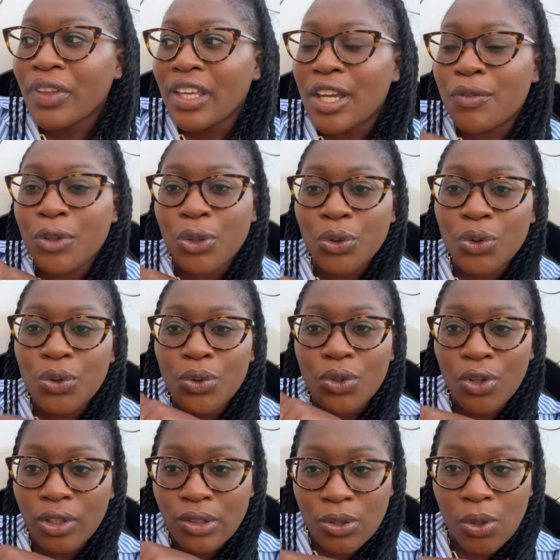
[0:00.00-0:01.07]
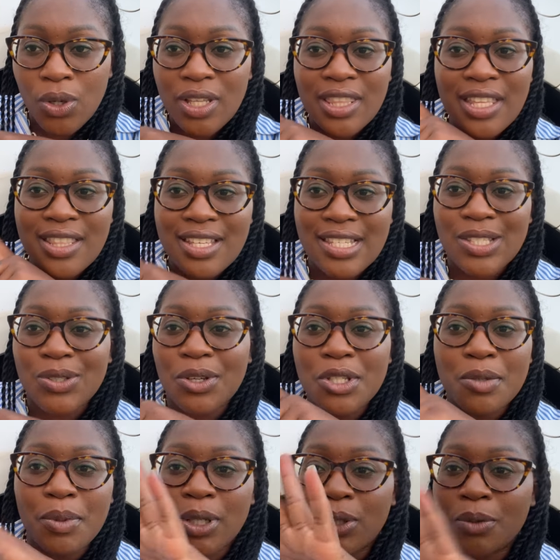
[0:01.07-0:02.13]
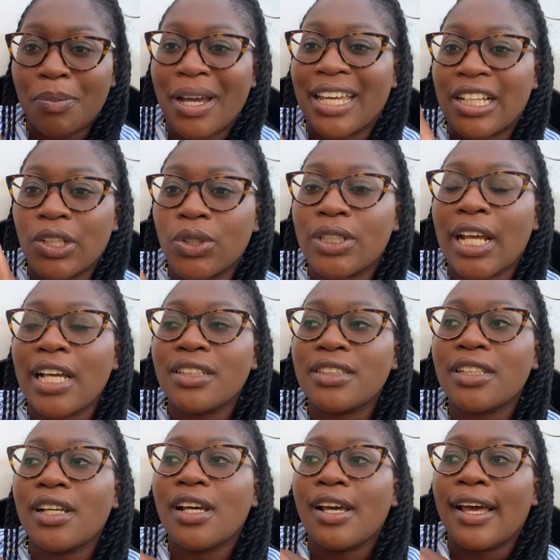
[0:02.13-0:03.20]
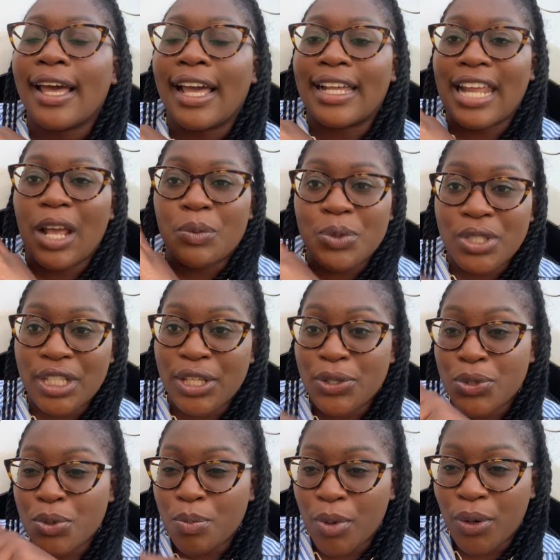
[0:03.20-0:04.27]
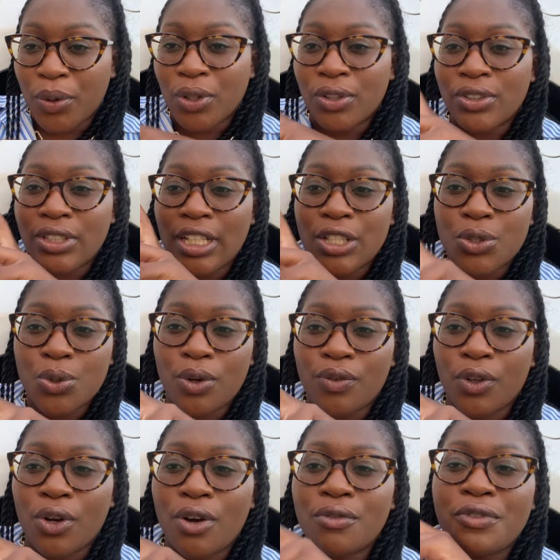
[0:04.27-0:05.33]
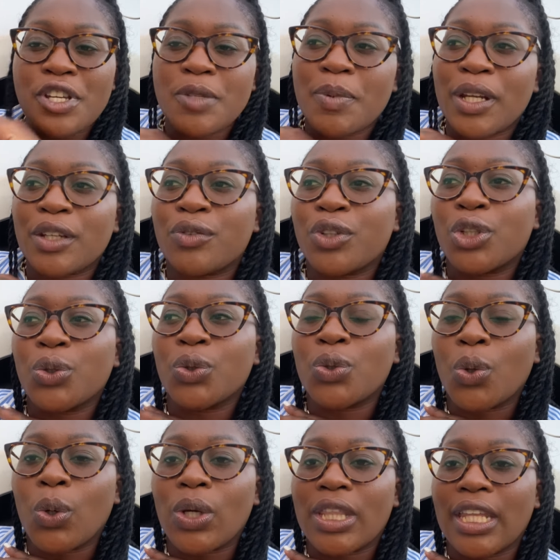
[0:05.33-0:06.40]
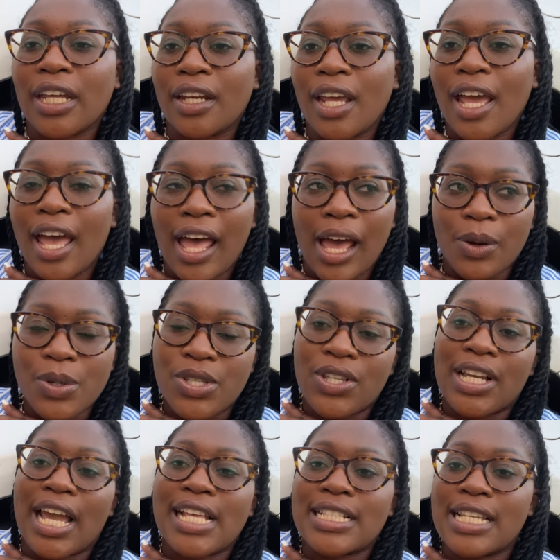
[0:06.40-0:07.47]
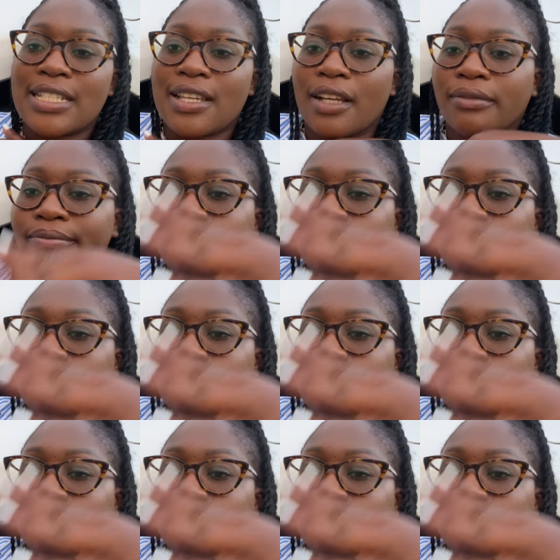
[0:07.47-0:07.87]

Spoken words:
If we do not talk, then this is going to be goodbye and good night, and I will see you tomorrow on day 2 of the conference. But if we do talk, then I will see you guys later.